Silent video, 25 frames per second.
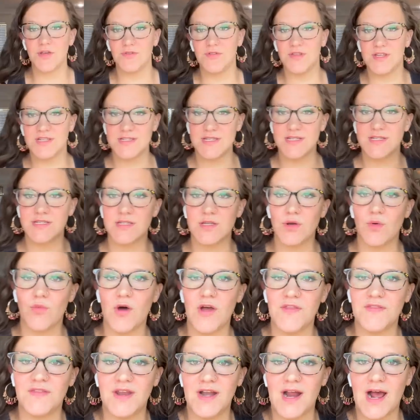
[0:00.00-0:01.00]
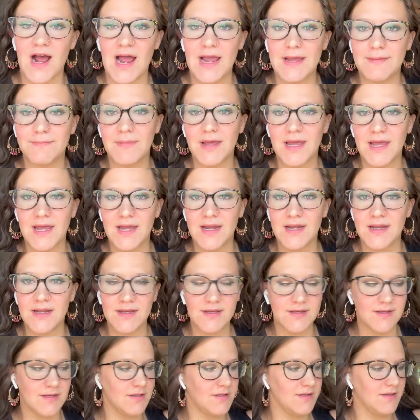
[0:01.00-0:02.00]
this is the one that I made,
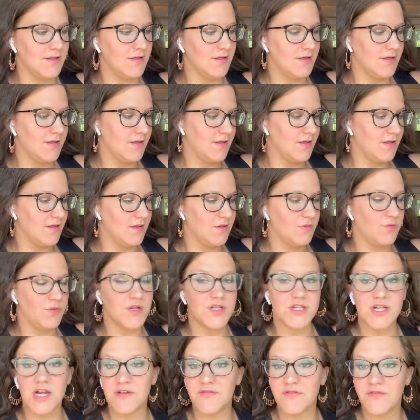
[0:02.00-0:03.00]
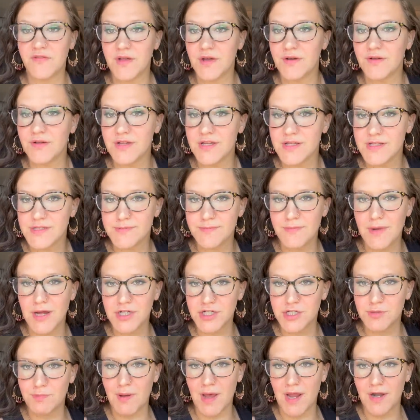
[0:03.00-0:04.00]
which I feel is
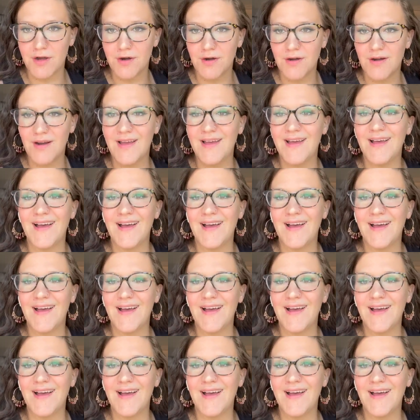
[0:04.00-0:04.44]
much better.